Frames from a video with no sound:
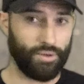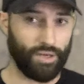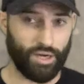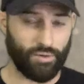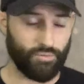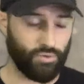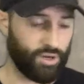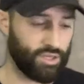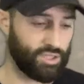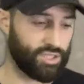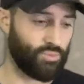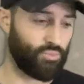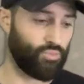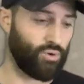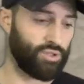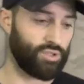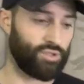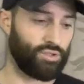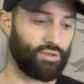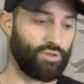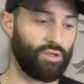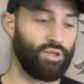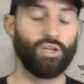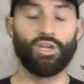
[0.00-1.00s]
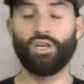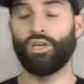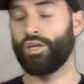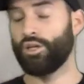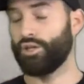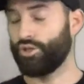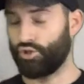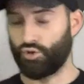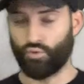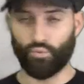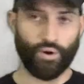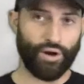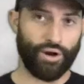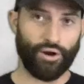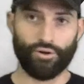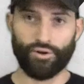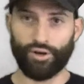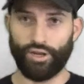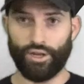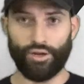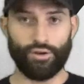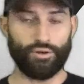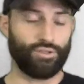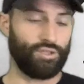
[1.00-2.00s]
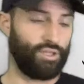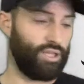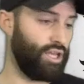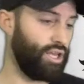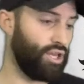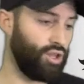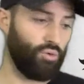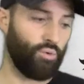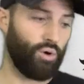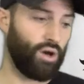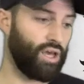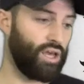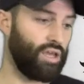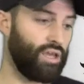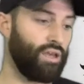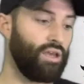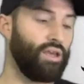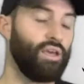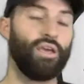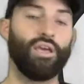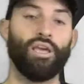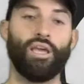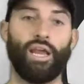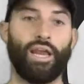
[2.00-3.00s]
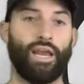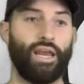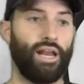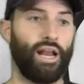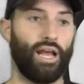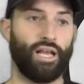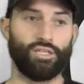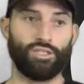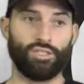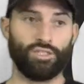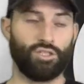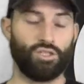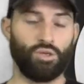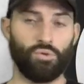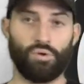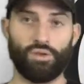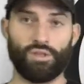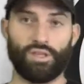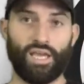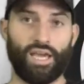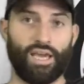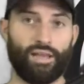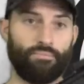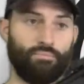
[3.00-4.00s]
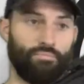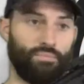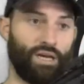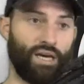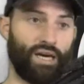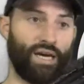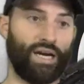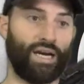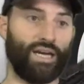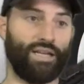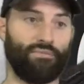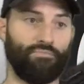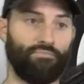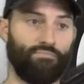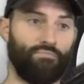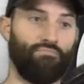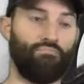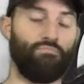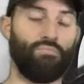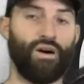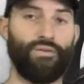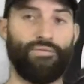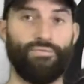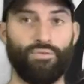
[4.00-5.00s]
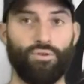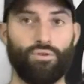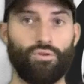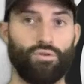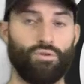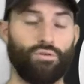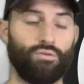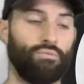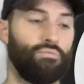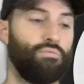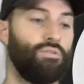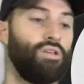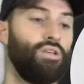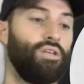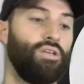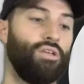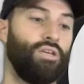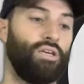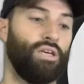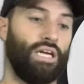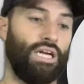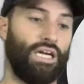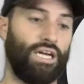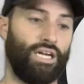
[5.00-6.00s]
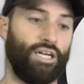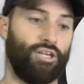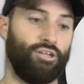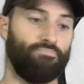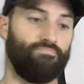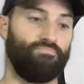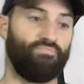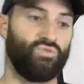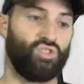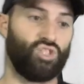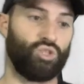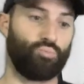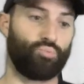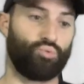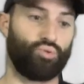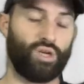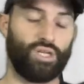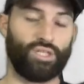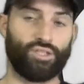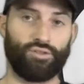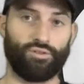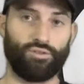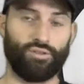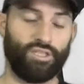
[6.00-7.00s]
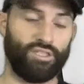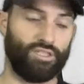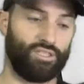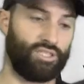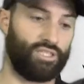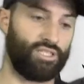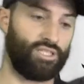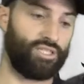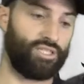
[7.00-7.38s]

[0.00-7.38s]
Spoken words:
not run a suppressor because you're wearing ears anyway, and I just don't want that hot muffler suppressor getting